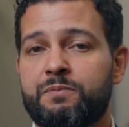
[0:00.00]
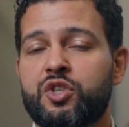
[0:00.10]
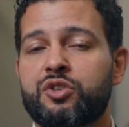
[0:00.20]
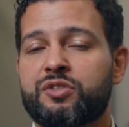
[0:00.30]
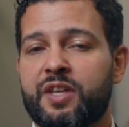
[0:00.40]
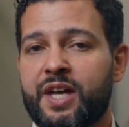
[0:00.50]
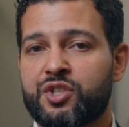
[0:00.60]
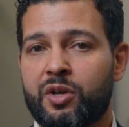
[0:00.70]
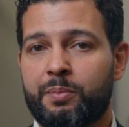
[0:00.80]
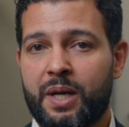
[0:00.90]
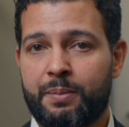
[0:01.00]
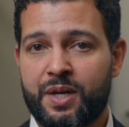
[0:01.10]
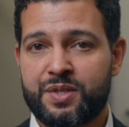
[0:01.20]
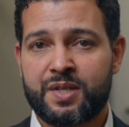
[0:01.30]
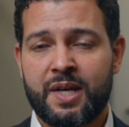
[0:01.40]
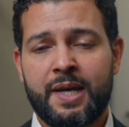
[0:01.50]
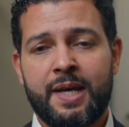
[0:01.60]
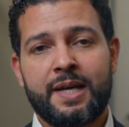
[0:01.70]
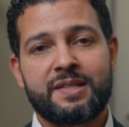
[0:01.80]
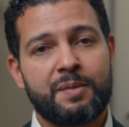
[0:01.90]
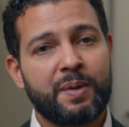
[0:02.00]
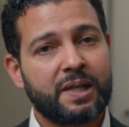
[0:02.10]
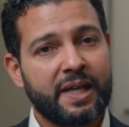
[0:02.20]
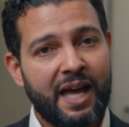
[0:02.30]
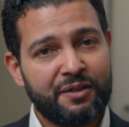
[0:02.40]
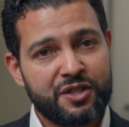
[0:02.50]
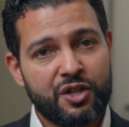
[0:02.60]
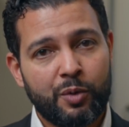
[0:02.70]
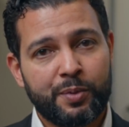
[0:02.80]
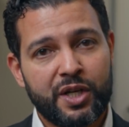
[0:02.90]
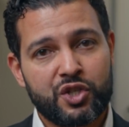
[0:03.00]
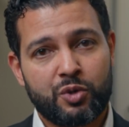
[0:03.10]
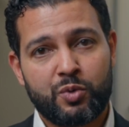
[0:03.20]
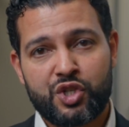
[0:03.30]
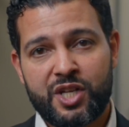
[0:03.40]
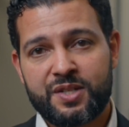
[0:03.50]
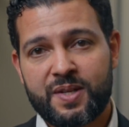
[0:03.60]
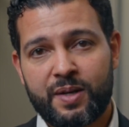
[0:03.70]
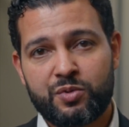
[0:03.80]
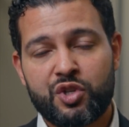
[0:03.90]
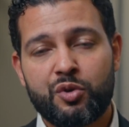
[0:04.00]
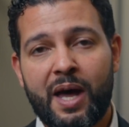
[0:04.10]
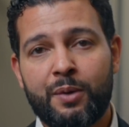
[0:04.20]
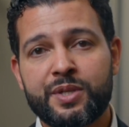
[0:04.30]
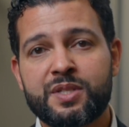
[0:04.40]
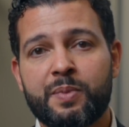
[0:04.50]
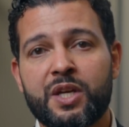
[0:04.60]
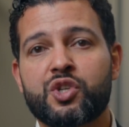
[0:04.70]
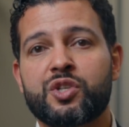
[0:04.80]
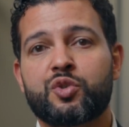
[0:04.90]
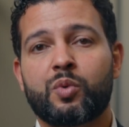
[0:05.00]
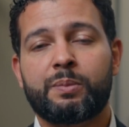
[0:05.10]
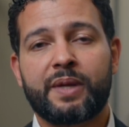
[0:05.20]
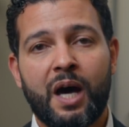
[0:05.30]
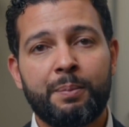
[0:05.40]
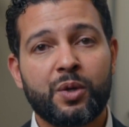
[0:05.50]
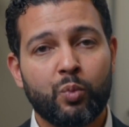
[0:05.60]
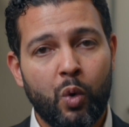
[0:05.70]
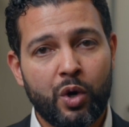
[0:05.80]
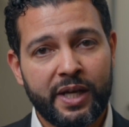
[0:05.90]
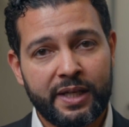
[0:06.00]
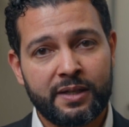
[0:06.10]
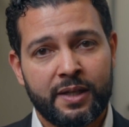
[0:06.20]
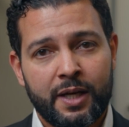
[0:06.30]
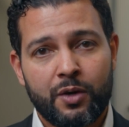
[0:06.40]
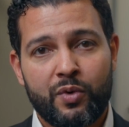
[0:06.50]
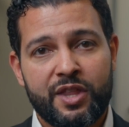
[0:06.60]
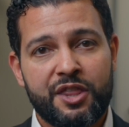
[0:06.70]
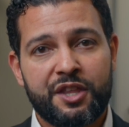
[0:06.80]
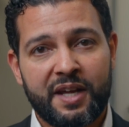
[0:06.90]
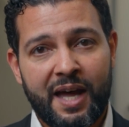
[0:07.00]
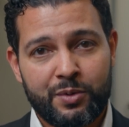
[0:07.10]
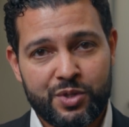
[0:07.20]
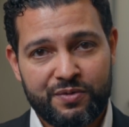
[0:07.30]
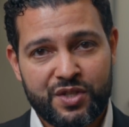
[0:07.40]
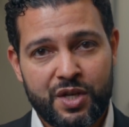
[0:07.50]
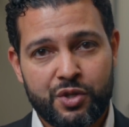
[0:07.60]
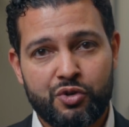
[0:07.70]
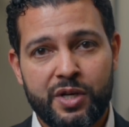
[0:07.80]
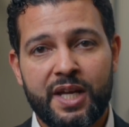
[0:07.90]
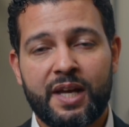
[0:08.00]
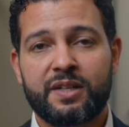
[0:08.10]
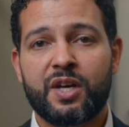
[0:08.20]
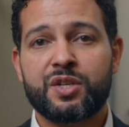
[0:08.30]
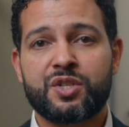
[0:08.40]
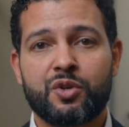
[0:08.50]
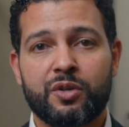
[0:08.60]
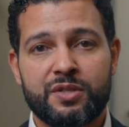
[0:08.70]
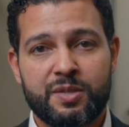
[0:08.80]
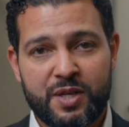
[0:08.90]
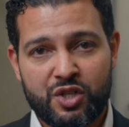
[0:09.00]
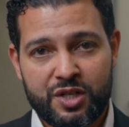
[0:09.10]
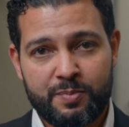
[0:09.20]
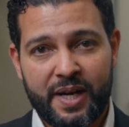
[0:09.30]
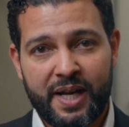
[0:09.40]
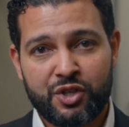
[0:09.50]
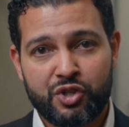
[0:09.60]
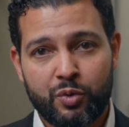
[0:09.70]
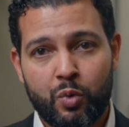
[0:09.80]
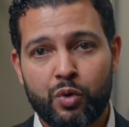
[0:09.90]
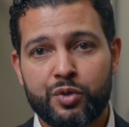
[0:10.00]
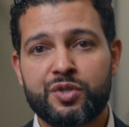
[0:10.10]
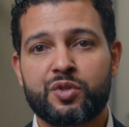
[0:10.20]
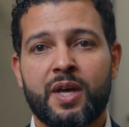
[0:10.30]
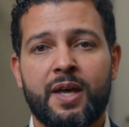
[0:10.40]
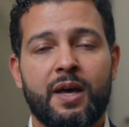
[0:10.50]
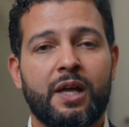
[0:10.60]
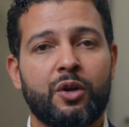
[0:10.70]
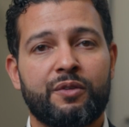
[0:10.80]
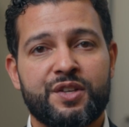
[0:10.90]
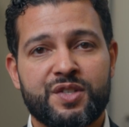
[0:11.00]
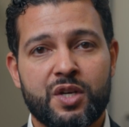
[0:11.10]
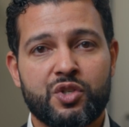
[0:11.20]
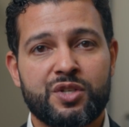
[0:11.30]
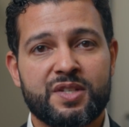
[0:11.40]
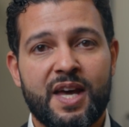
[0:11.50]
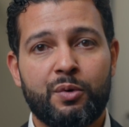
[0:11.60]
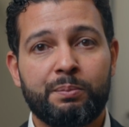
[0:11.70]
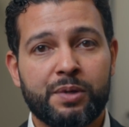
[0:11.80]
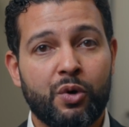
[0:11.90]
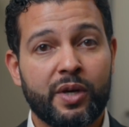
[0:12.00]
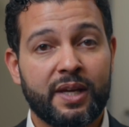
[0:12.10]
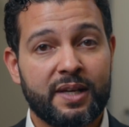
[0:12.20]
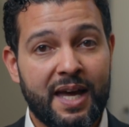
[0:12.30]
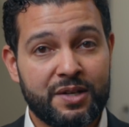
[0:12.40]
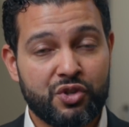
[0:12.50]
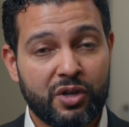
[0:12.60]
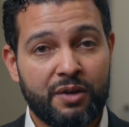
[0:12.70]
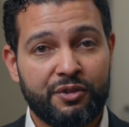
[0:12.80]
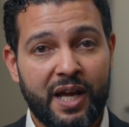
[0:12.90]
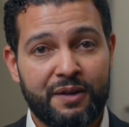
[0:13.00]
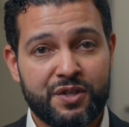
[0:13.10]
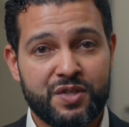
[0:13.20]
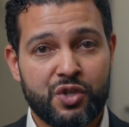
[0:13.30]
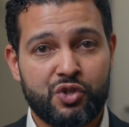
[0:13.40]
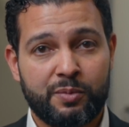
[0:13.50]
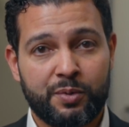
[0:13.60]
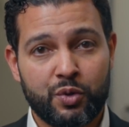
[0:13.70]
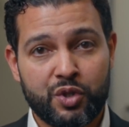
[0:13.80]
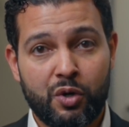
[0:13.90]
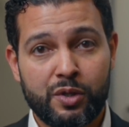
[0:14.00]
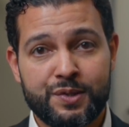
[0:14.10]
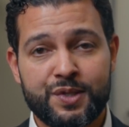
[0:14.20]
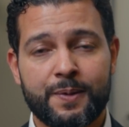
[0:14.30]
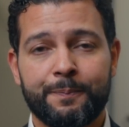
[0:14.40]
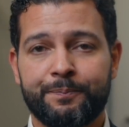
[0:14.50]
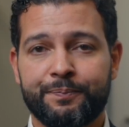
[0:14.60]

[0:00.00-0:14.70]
due to the gastric bypass. Typically after the operation, which takes around 2 hours, patients will be up and walking within 3 hours of surgery, nursed on specialist bariatric wards. A lot of the surgeons now employ enhanced recovery after surgery protocols,